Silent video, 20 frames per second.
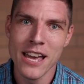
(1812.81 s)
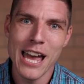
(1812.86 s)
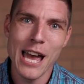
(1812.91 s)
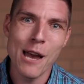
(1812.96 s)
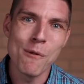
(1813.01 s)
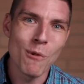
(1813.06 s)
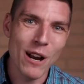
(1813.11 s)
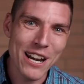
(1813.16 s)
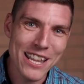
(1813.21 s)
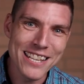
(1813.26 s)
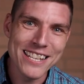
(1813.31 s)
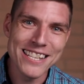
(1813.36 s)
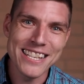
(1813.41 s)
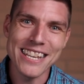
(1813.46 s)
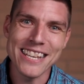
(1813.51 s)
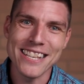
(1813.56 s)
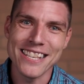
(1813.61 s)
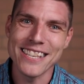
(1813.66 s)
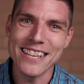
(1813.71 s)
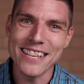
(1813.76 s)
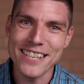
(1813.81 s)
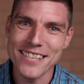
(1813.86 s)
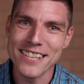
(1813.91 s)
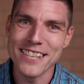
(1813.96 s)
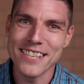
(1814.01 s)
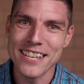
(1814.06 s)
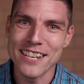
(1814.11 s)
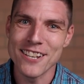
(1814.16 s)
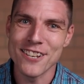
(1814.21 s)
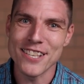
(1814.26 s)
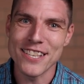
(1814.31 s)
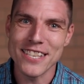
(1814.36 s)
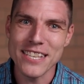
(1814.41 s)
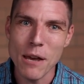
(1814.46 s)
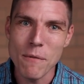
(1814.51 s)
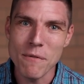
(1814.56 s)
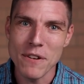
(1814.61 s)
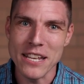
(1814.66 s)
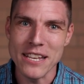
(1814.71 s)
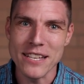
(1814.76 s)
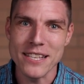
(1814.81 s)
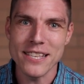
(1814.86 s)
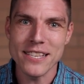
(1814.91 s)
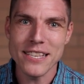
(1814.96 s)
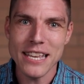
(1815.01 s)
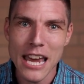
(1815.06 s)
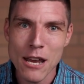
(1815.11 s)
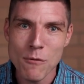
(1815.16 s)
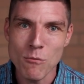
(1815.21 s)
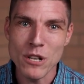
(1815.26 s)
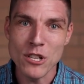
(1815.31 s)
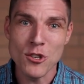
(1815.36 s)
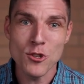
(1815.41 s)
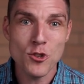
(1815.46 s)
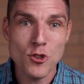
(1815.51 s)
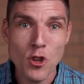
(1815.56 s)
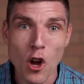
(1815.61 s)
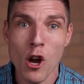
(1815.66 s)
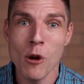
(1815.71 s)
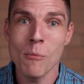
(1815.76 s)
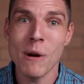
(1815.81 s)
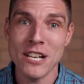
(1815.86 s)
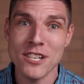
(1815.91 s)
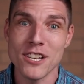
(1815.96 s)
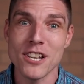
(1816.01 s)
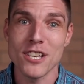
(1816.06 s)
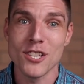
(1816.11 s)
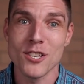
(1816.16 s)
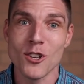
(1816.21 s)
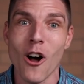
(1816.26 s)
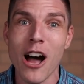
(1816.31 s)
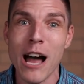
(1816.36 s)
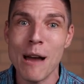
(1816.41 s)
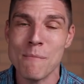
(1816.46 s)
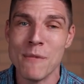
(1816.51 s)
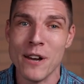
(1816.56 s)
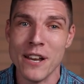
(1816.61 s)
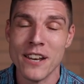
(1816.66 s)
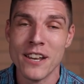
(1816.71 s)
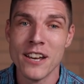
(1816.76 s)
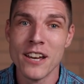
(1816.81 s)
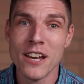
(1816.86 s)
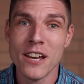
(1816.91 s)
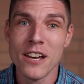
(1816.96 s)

And one of the dear sisters in her 70s said with so much excitement,